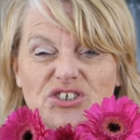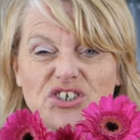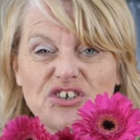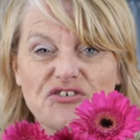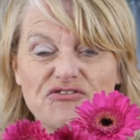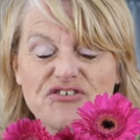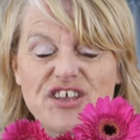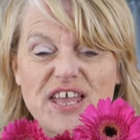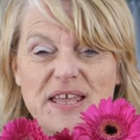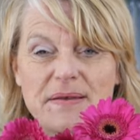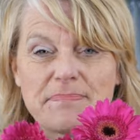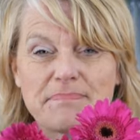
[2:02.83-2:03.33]

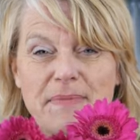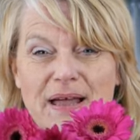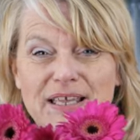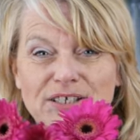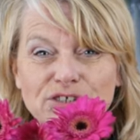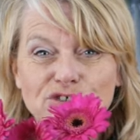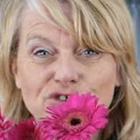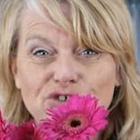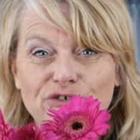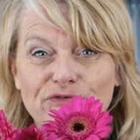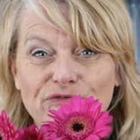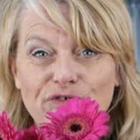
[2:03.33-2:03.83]
create my
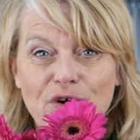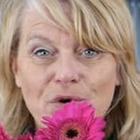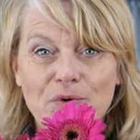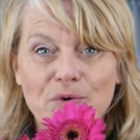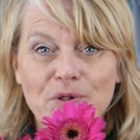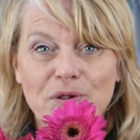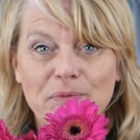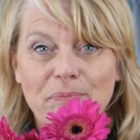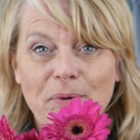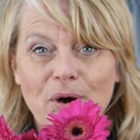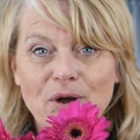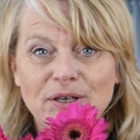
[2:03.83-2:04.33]
sort of
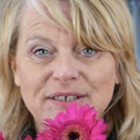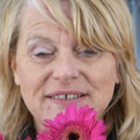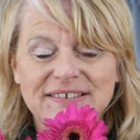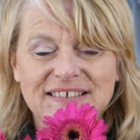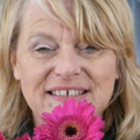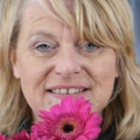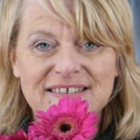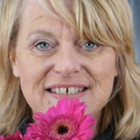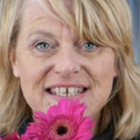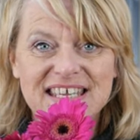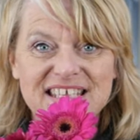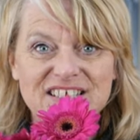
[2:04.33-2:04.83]
focal point
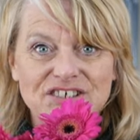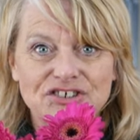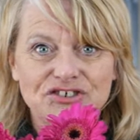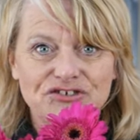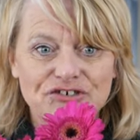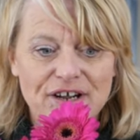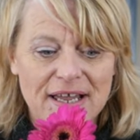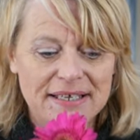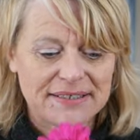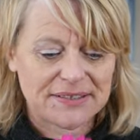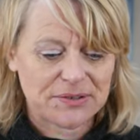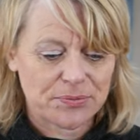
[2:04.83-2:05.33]
and the
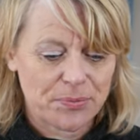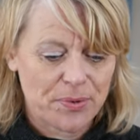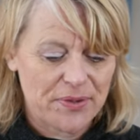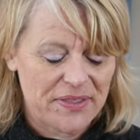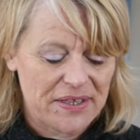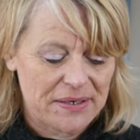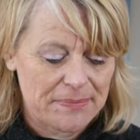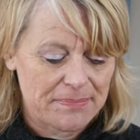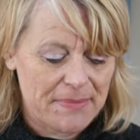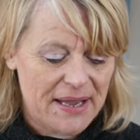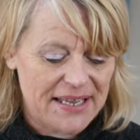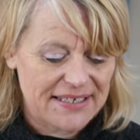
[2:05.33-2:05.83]
interest
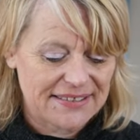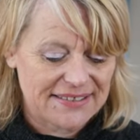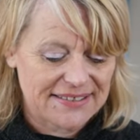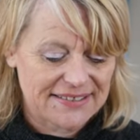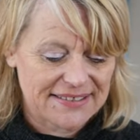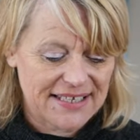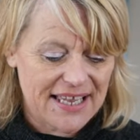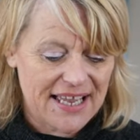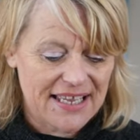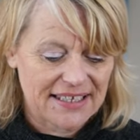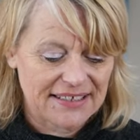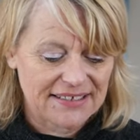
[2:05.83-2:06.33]
within my
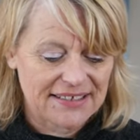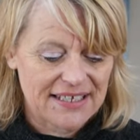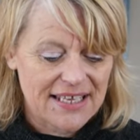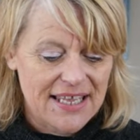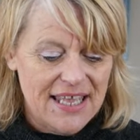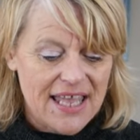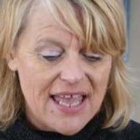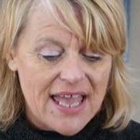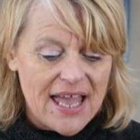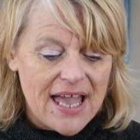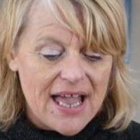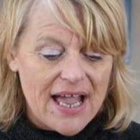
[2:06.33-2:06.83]
design.
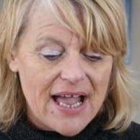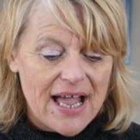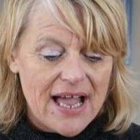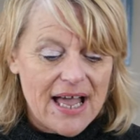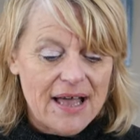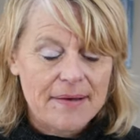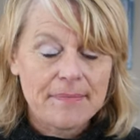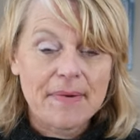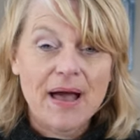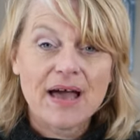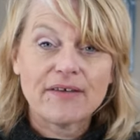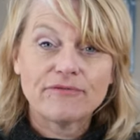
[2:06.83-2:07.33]

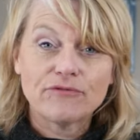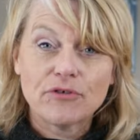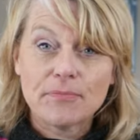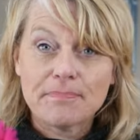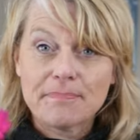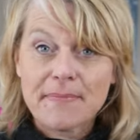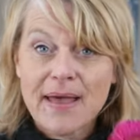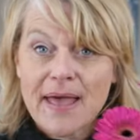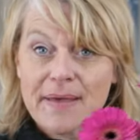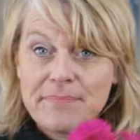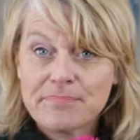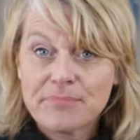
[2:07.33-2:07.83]
And
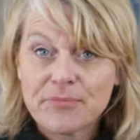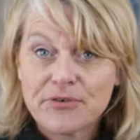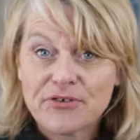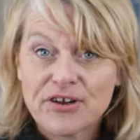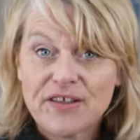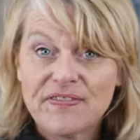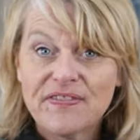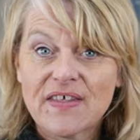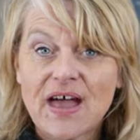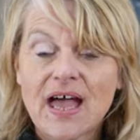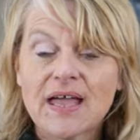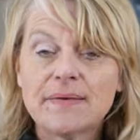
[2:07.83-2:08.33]

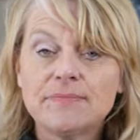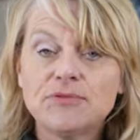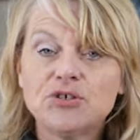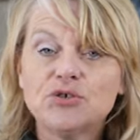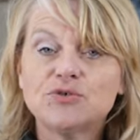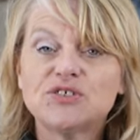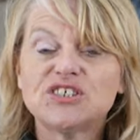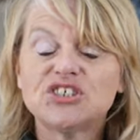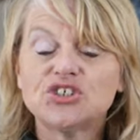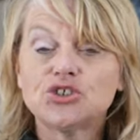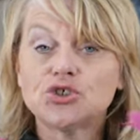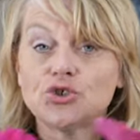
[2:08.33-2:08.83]
remembering that I'm
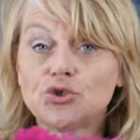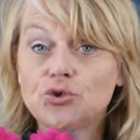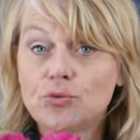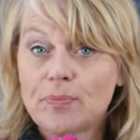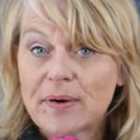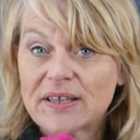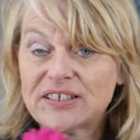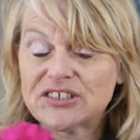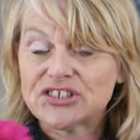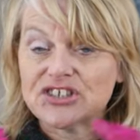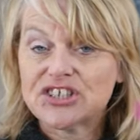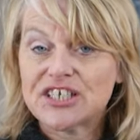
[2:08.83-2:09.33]
using two
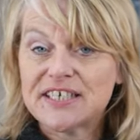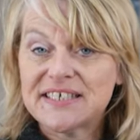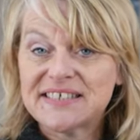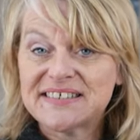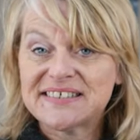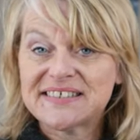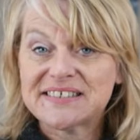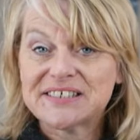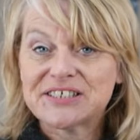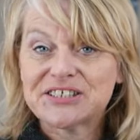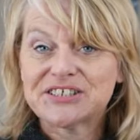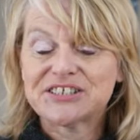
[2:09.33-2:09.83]

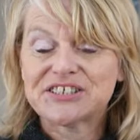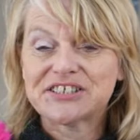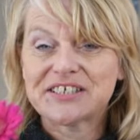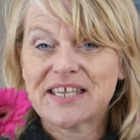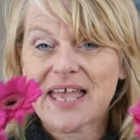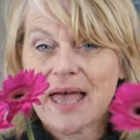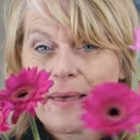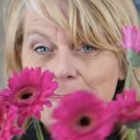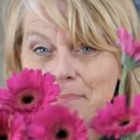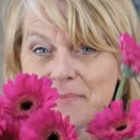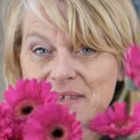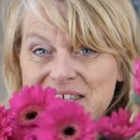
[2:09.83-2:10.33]
bunches to
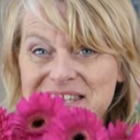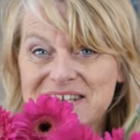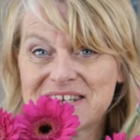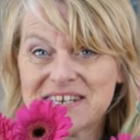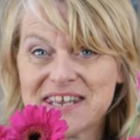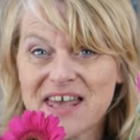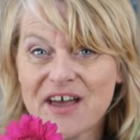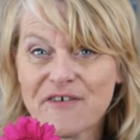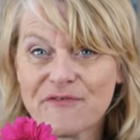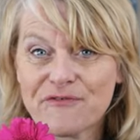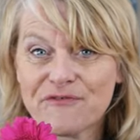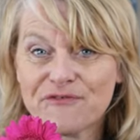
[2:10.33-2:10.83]
get me
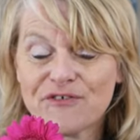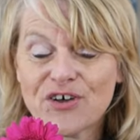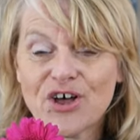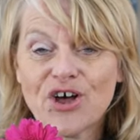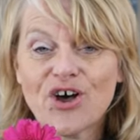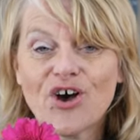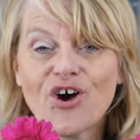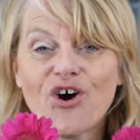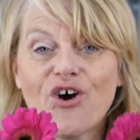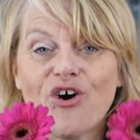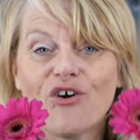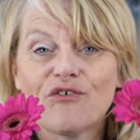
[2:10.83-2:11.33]
enough
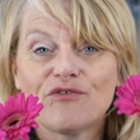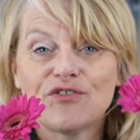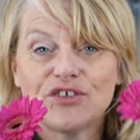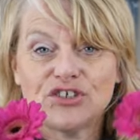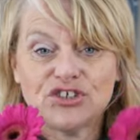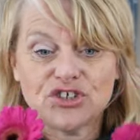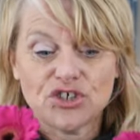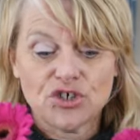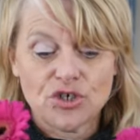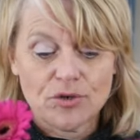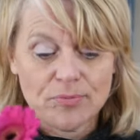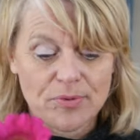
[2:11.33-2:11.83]
of the
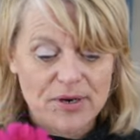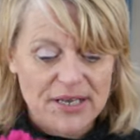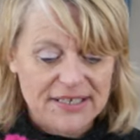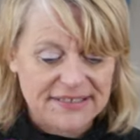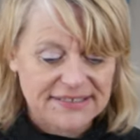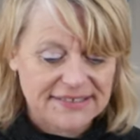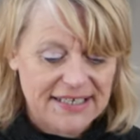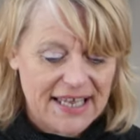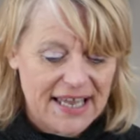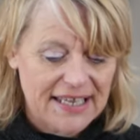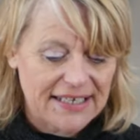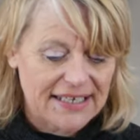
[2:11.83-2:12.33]

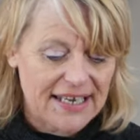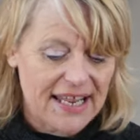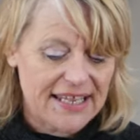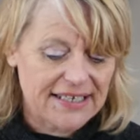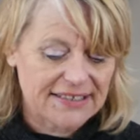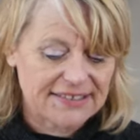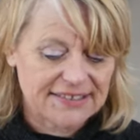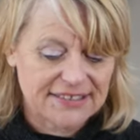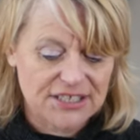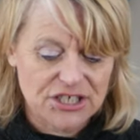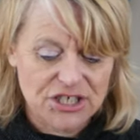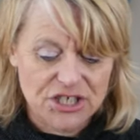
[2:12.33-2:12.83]
Gerberas that I'd
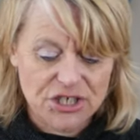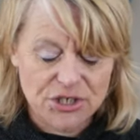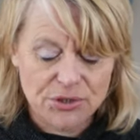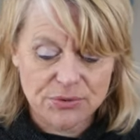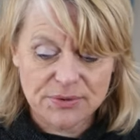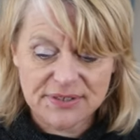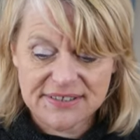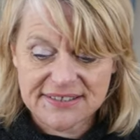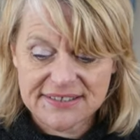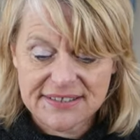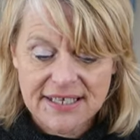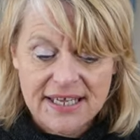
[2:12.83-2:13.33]
like to
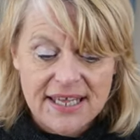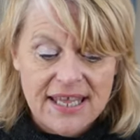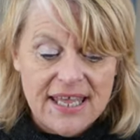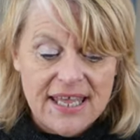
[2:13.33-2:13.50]
use.